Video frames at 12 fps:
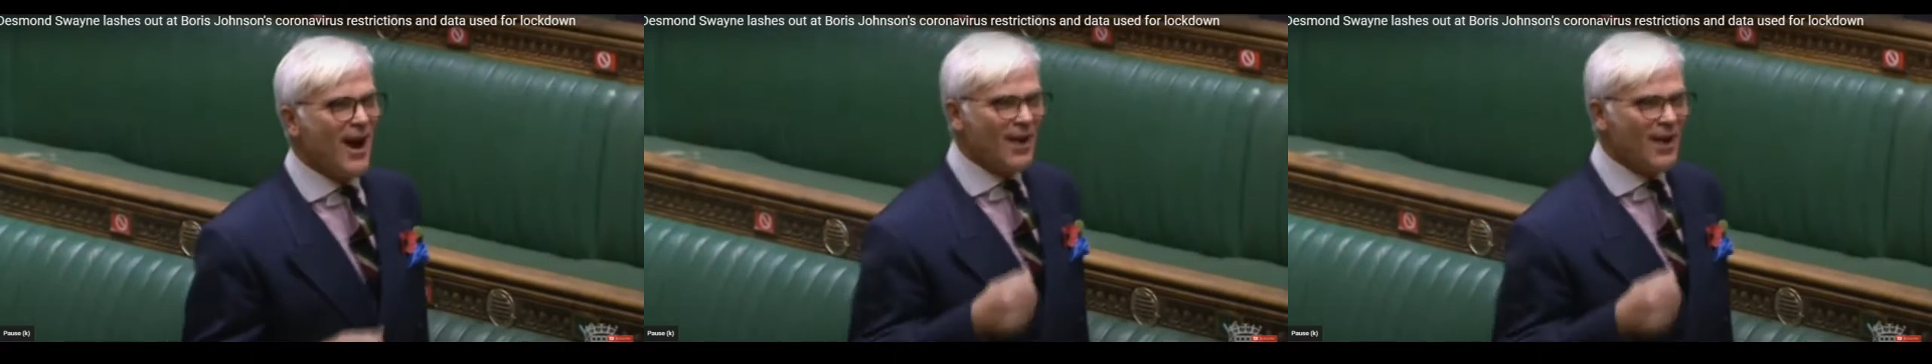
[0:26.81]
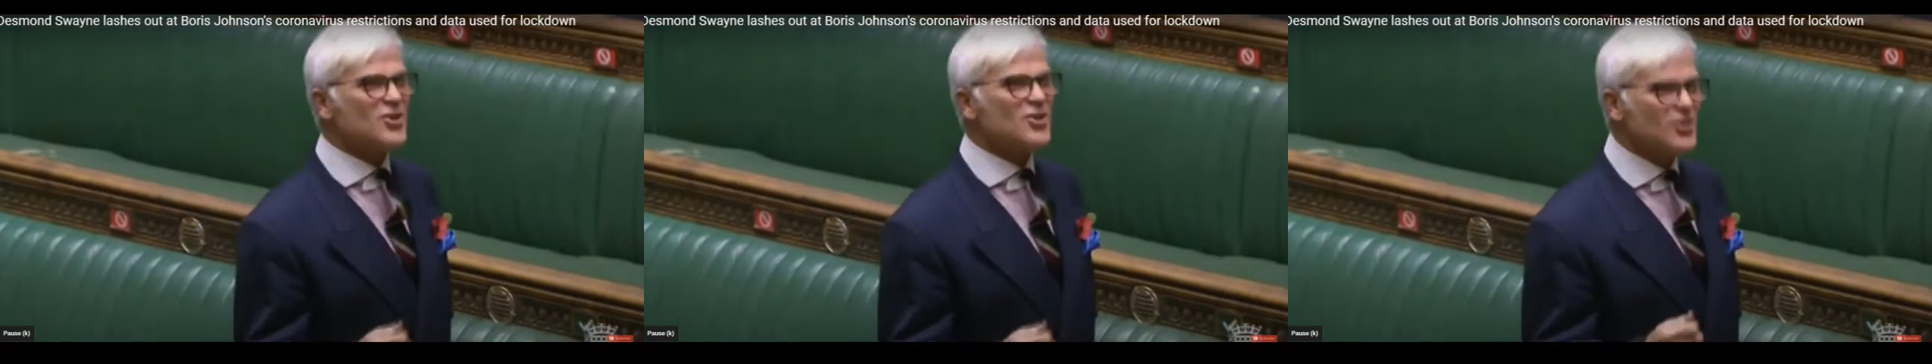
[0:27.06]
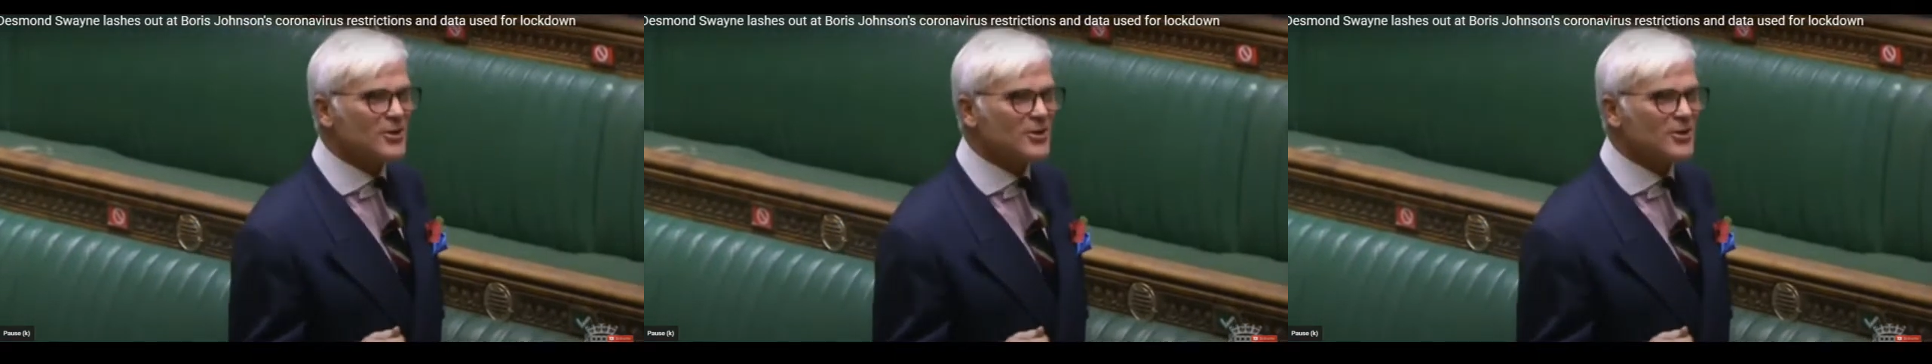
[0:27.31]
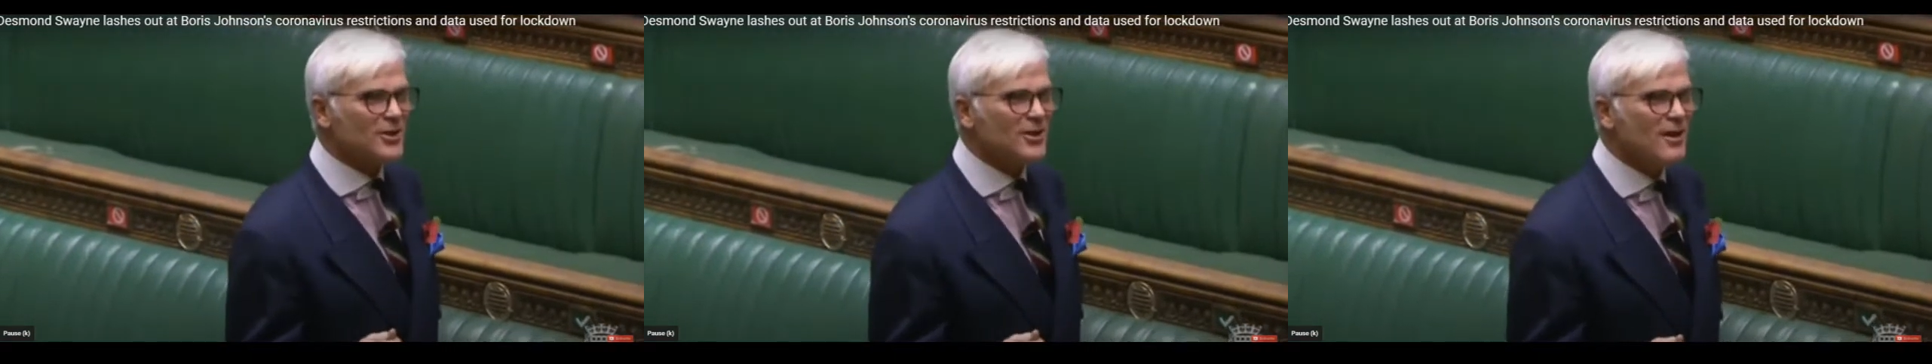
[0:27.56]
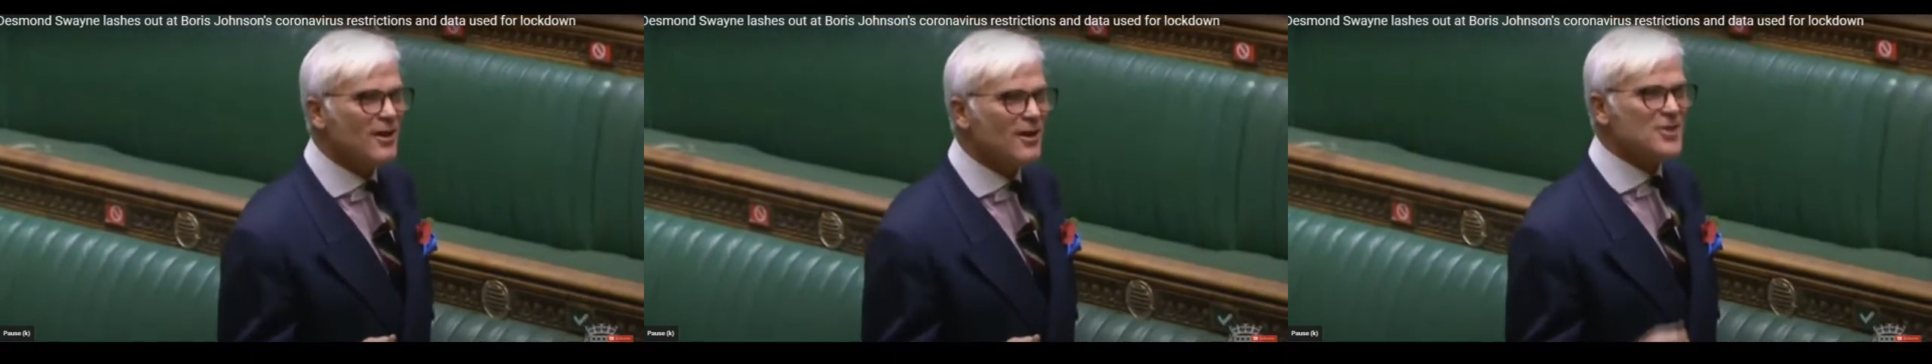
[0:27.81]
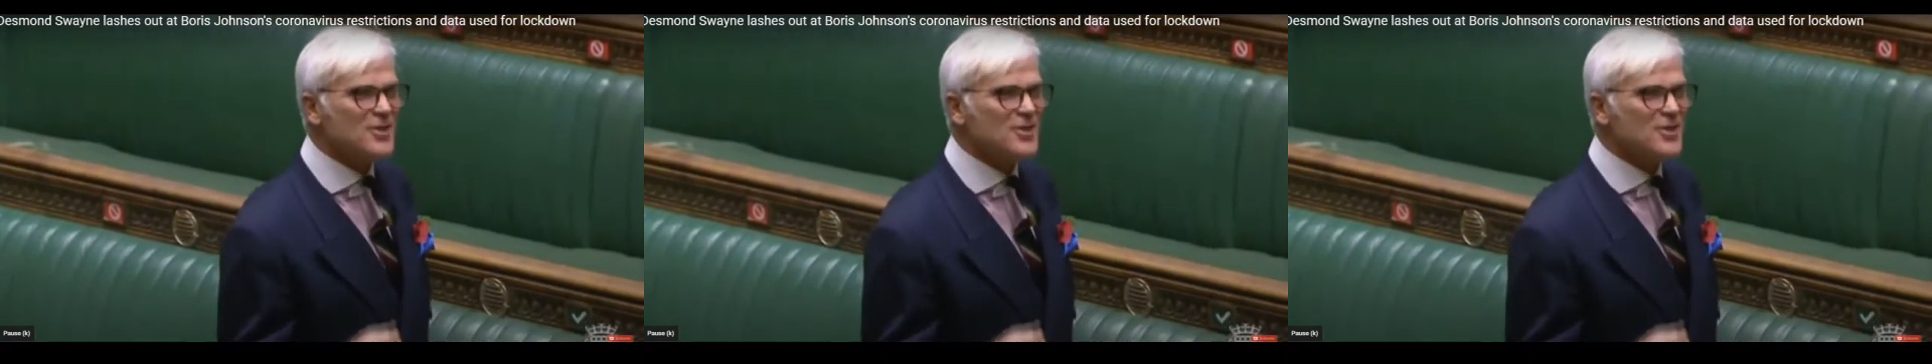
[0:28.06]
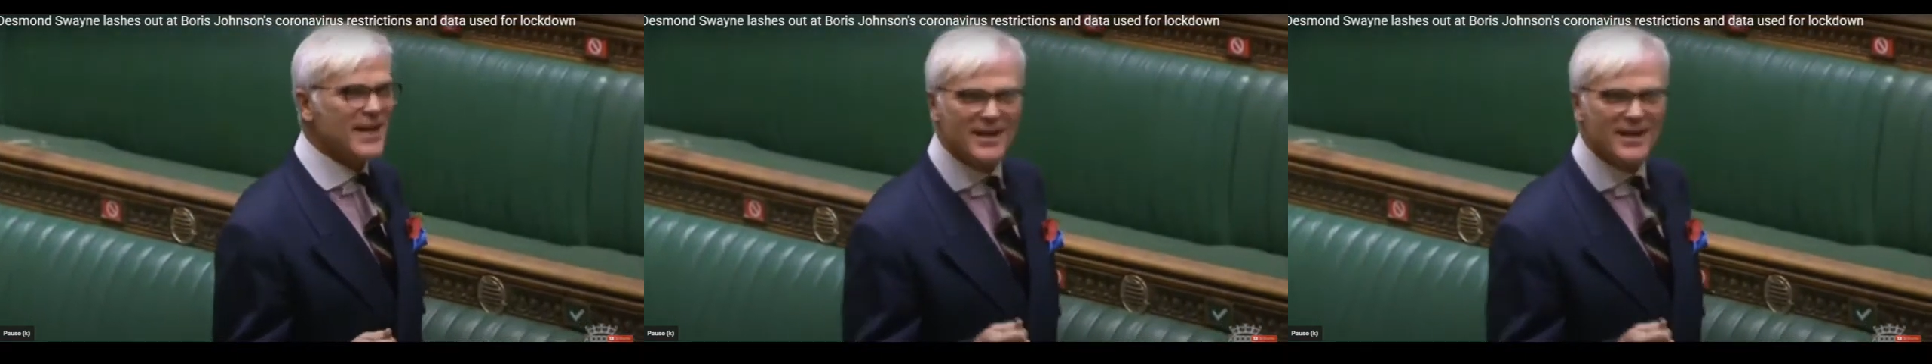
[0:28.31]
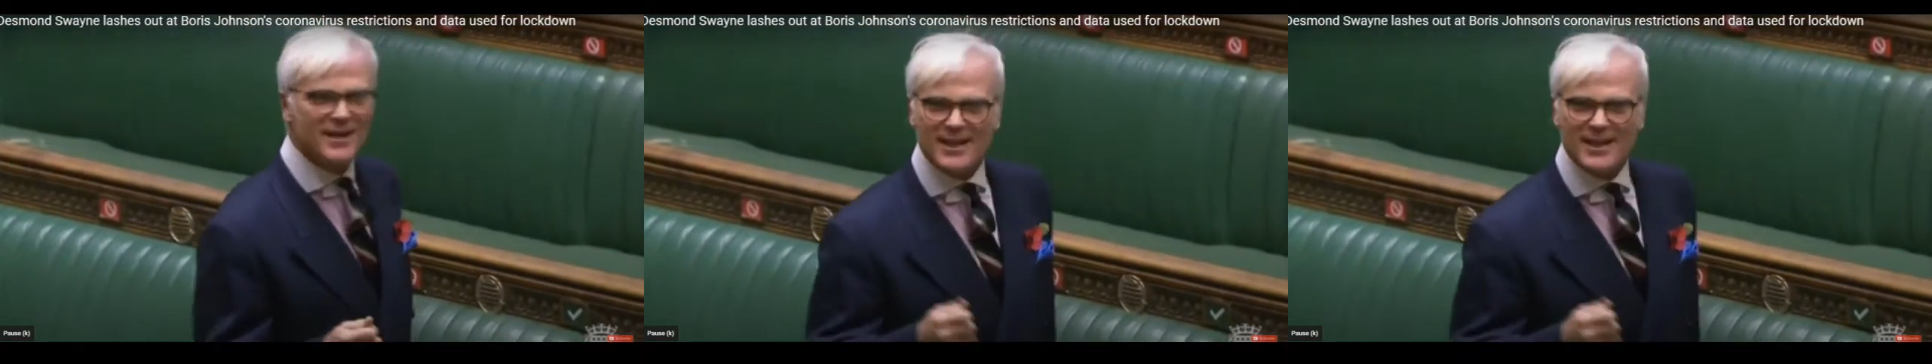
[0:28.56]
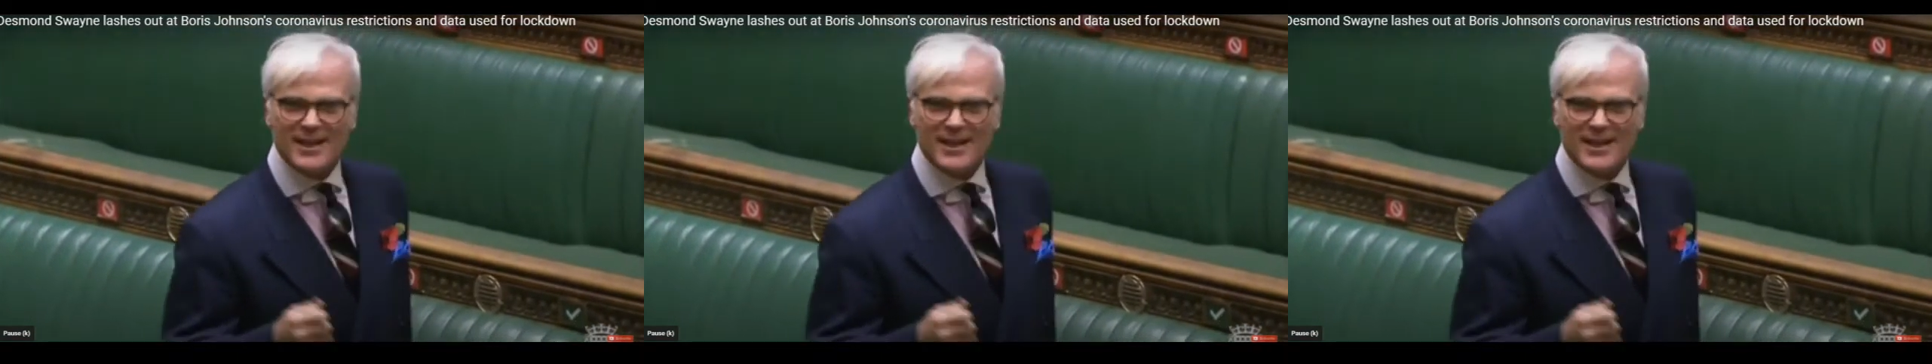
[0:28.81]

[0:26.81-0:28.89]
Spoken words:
assault for seeking